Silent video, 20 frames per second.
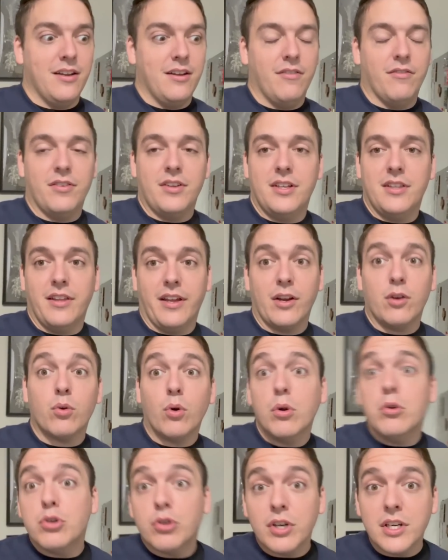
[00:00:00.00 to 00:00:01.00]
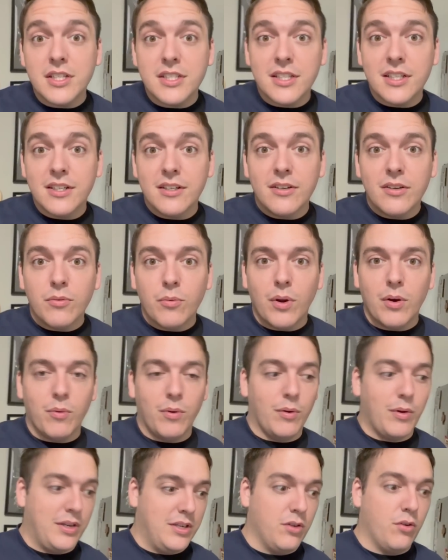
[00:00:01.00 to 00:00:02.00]
of like groceries when we
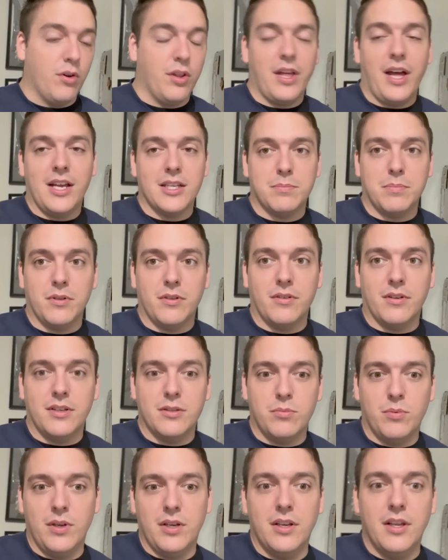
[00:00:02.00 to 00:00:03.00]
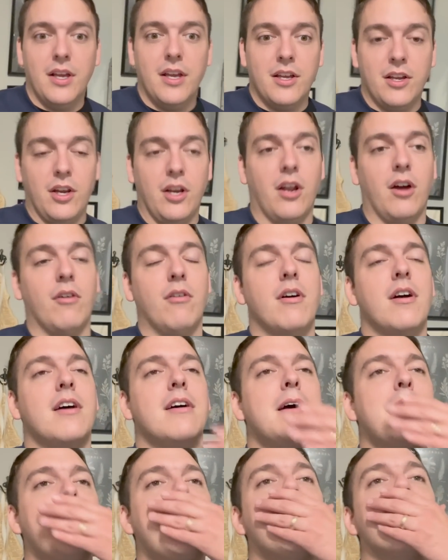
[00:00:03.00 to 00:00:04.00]
went to go to the hospital because we, you know.
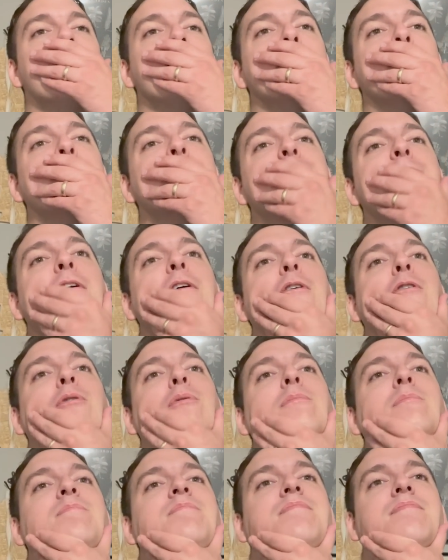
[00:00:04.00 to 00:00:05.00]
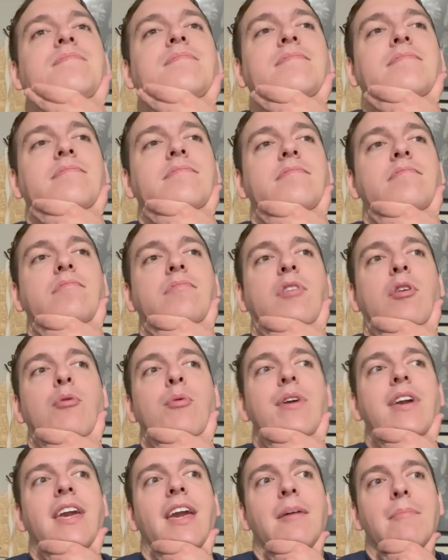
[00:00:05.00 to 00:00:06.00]
So when
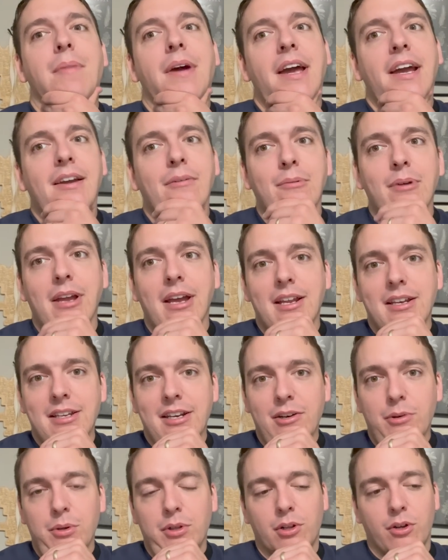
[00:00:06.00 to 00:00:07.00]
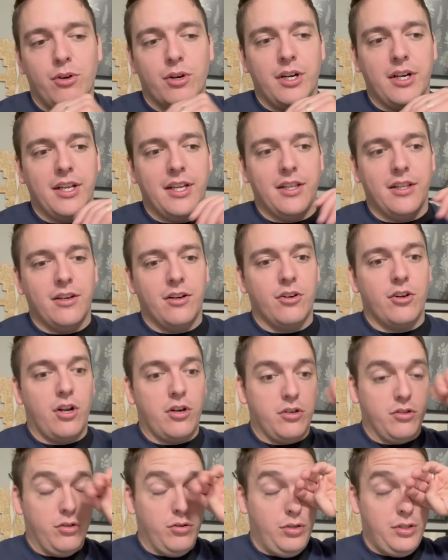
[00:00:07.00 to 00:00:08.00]
we came back and we had dinner with Lauren and her daughter
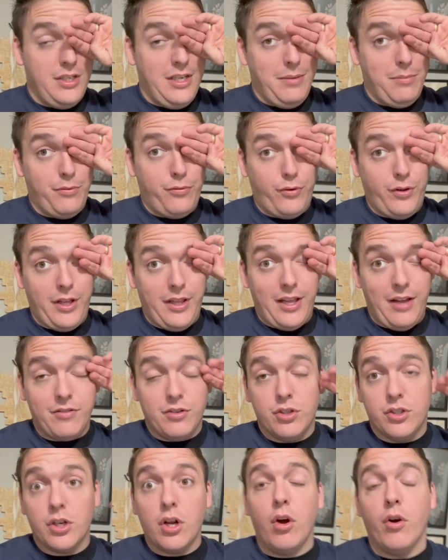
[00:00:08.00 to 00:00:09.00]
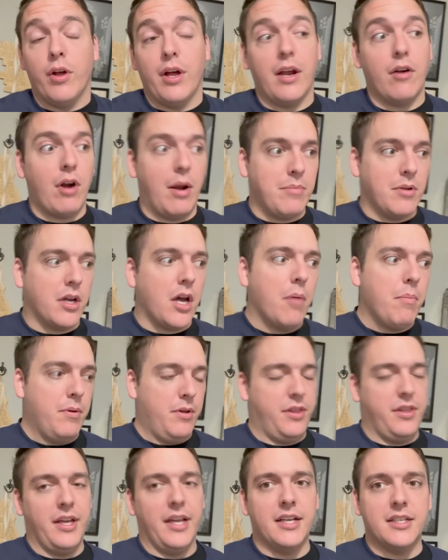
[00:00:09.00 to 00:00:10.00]
Lucy, and before they left, she was like, "Oh, I grabbed a couple
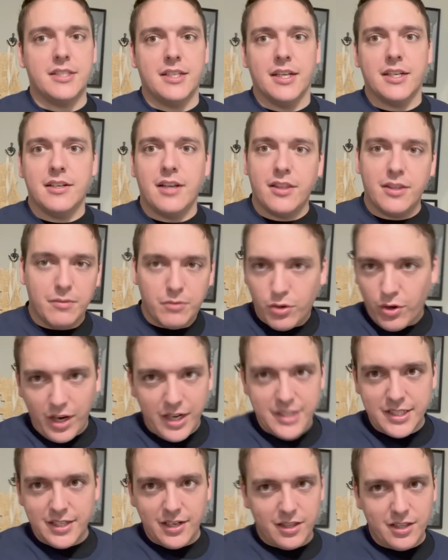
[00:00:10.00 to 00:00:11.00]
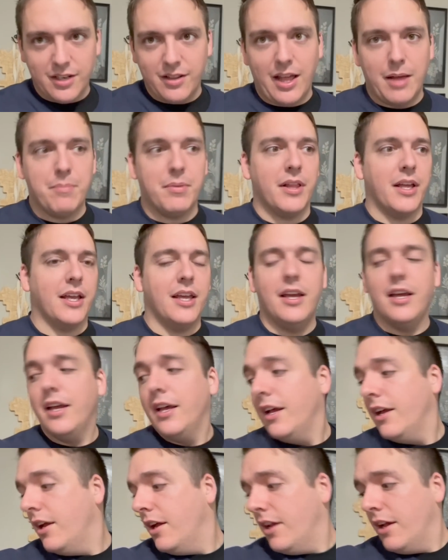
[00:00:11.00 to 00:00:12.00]
of things, like nothing crazy, nothing a lot, but like
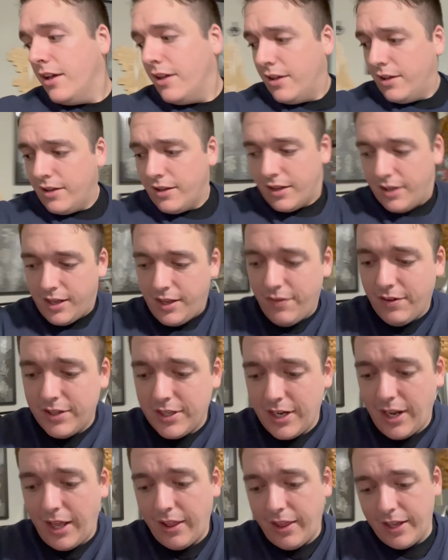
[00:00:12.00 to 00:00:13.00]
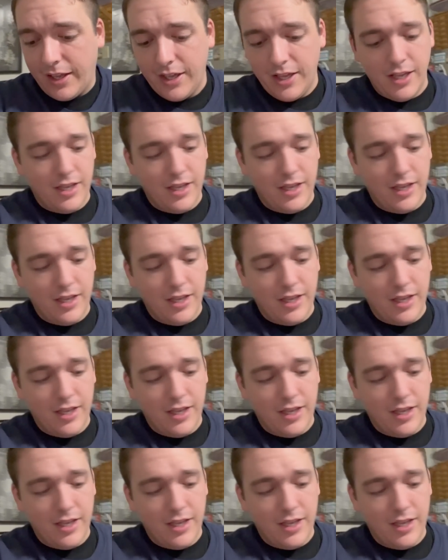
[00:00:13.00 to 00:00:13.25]
even tonight, like